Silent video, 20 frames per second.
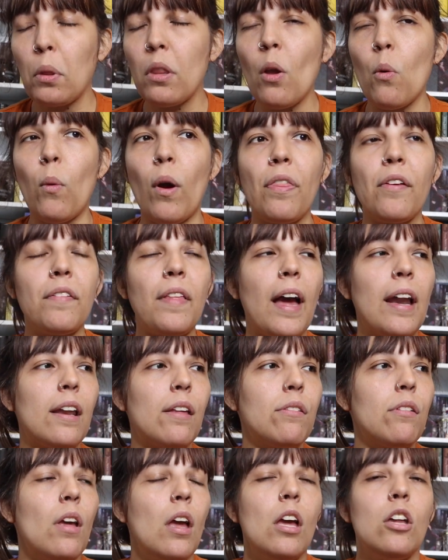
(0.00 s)
Whether that
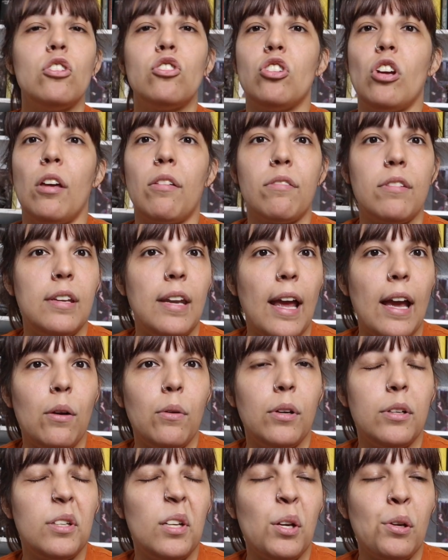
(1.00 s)
is just an
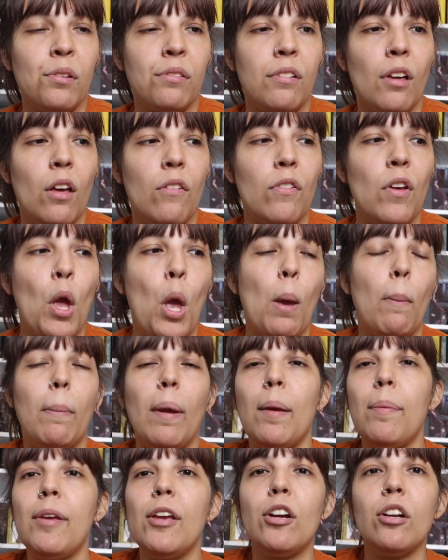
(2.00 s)
hour to yourself.
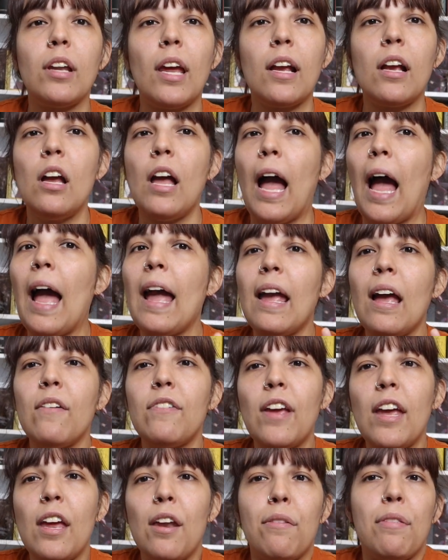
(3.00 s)
Maybe you're like, I have
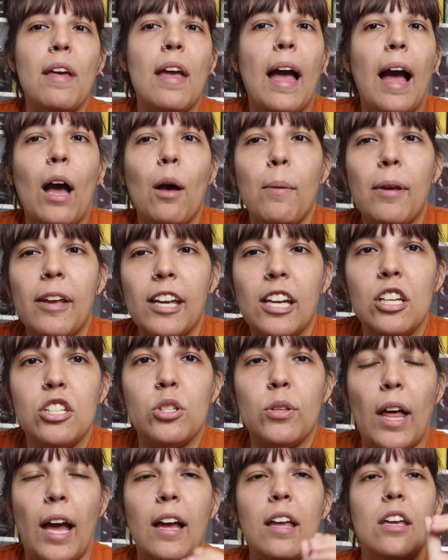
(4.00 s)
kids. How am I going to
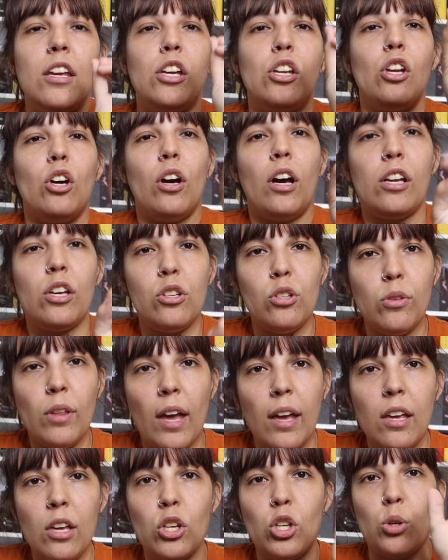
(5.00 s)
do that? You know how you do
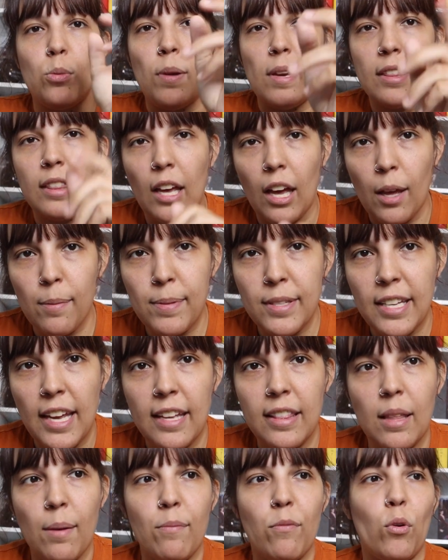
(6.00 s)
that? You make the hubby
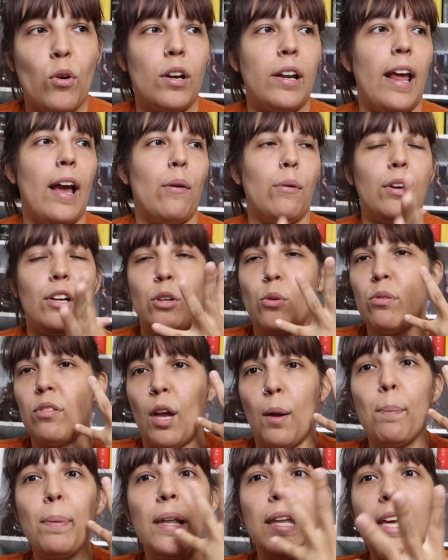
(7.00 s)
take them for an hour. You
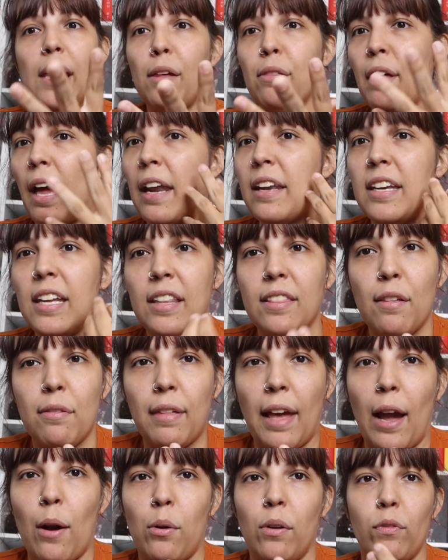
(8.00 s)
say, please, I need this
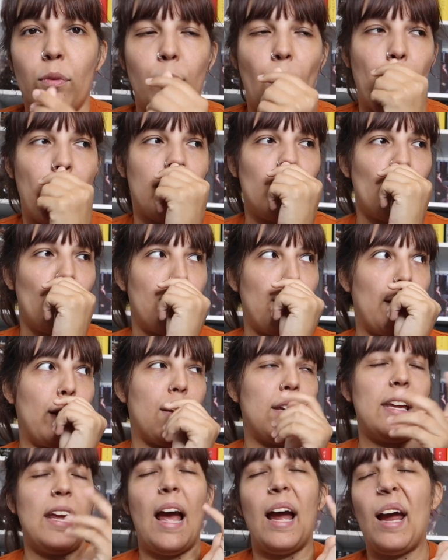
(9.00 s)
hour for my mental
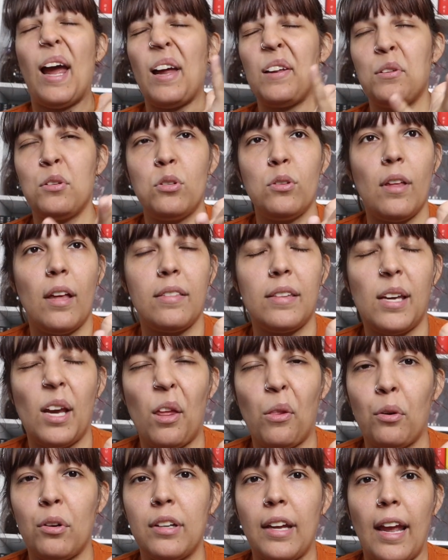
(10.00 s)
sanity. I had to do that the
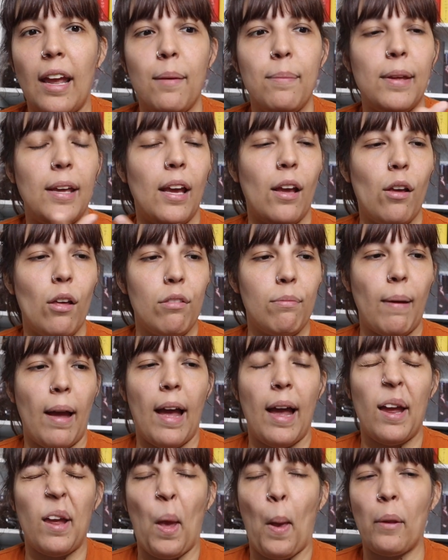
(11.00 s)
other day because
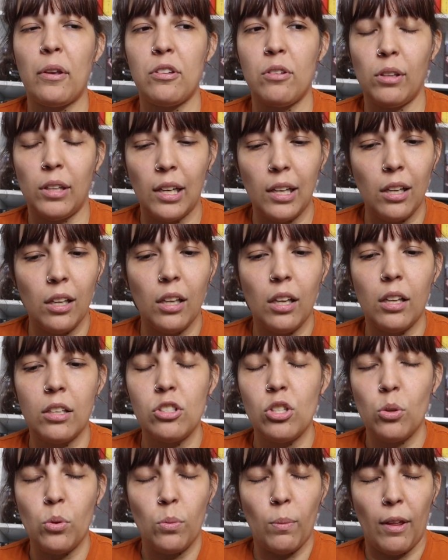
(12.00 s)
my little
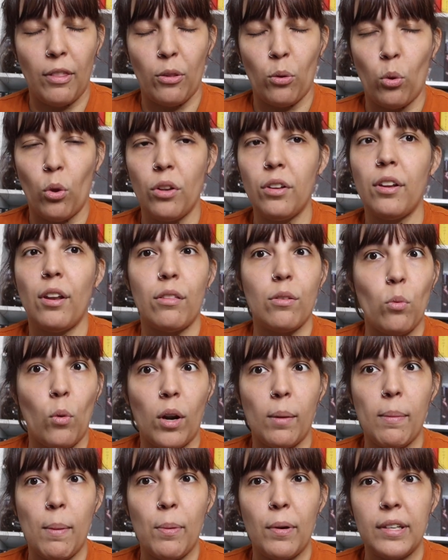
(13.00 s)
2-month-old doesn't
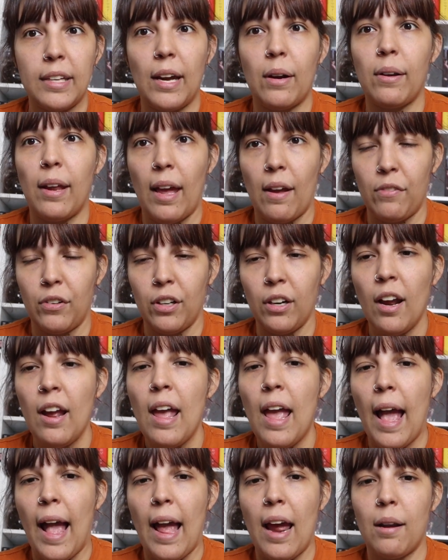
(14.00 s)
want to be put down ever.
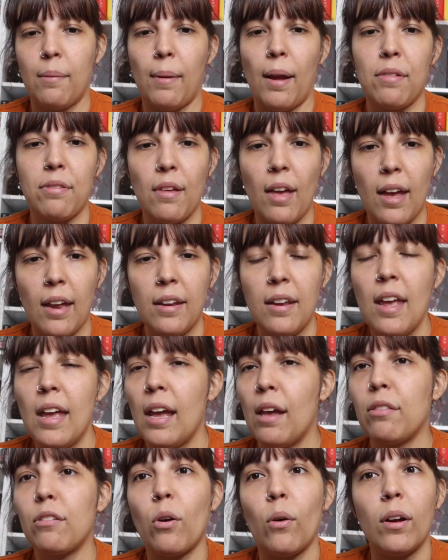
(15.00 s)
And my son
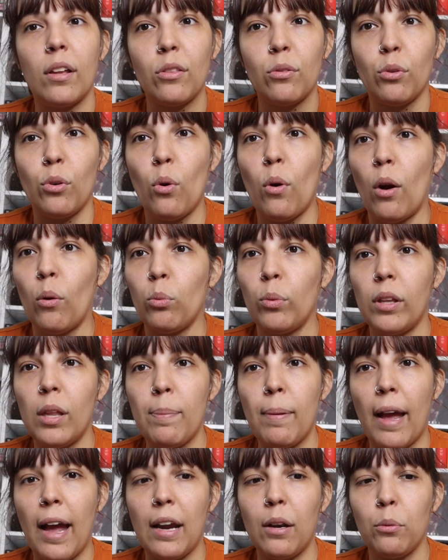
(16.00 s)
is going through a really
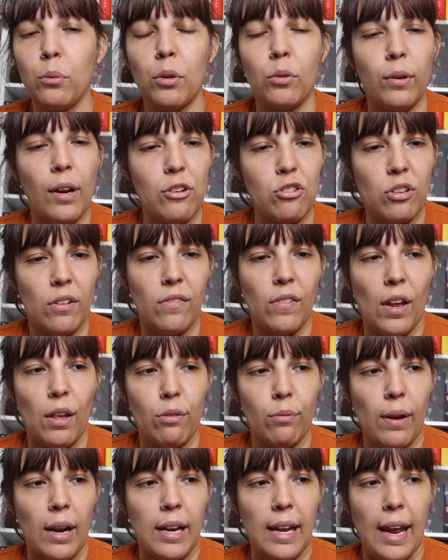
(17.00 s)
bad regression
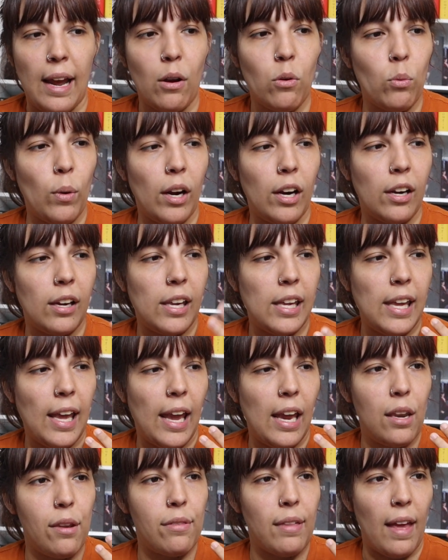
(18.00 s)
phase right now where he
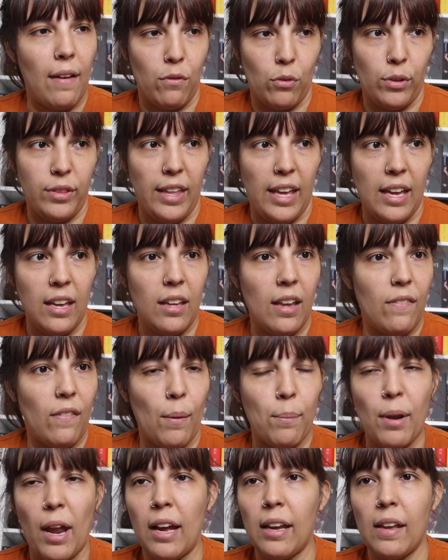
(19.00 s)
hates everything if
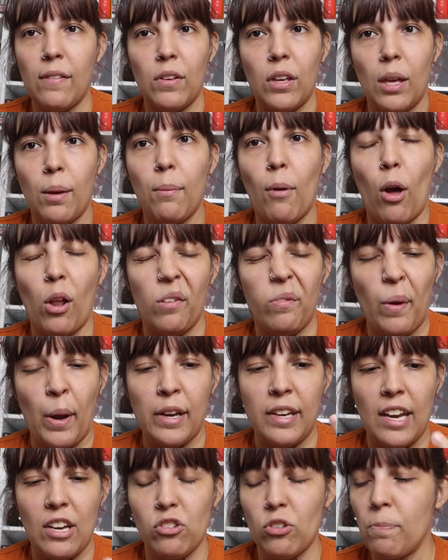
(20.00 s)
I'm not giving him all of my
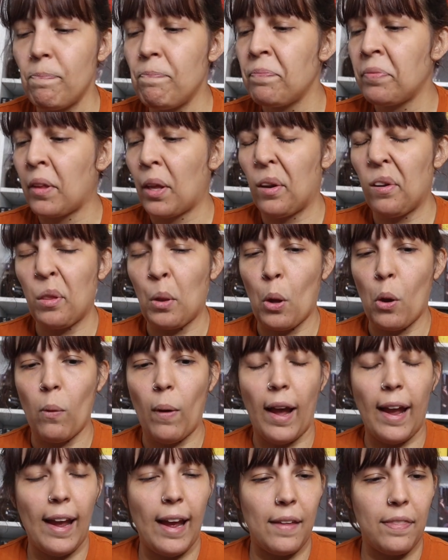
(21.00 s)
attention. And so
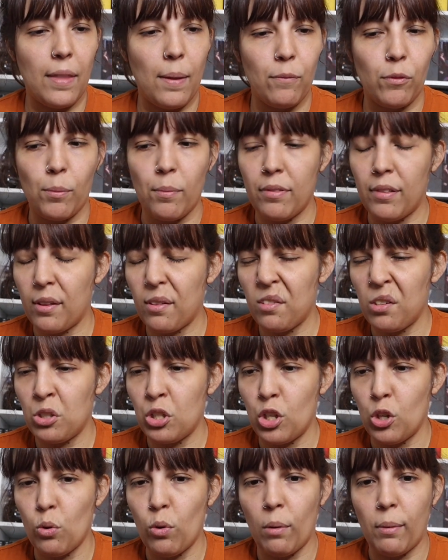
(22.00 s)
I had them from 6 to
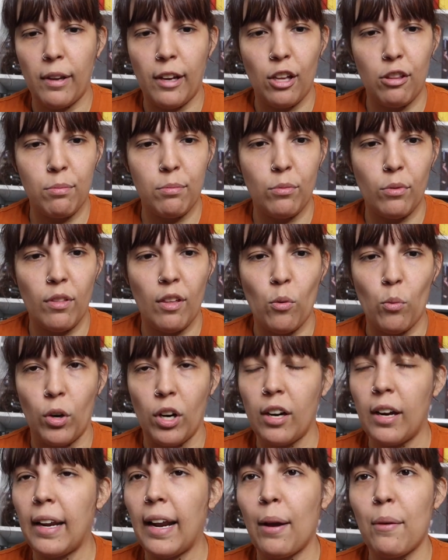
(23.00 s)
2 while my husband was at
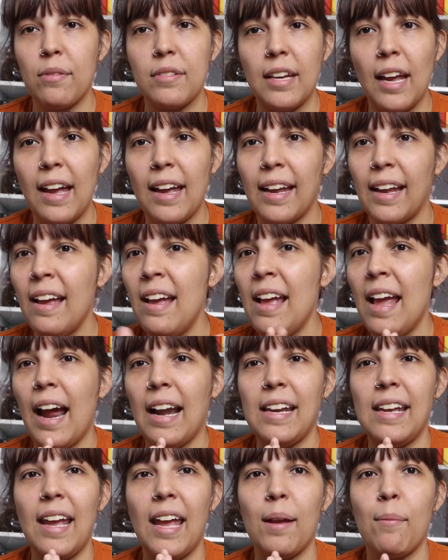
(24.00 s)
work, and I was dying.
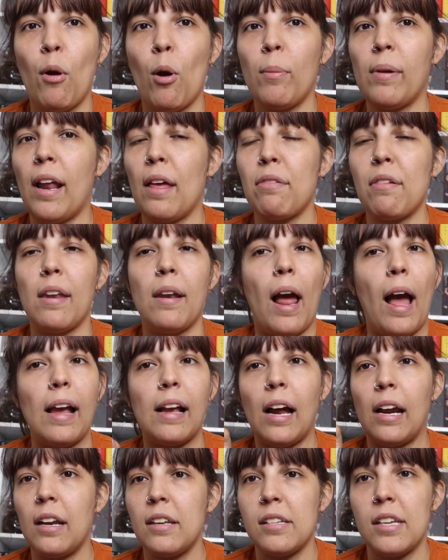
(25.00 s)
And he came home and I said, I
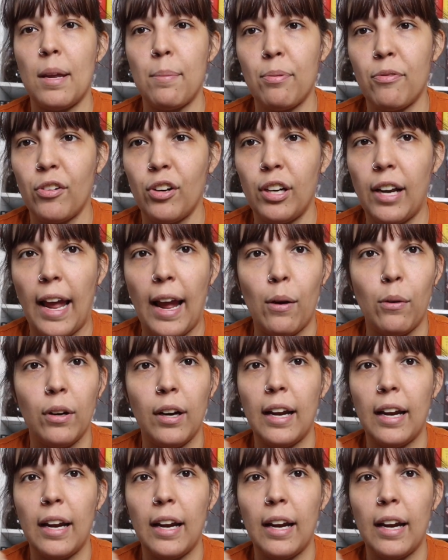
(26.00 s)
got to dip for an hour.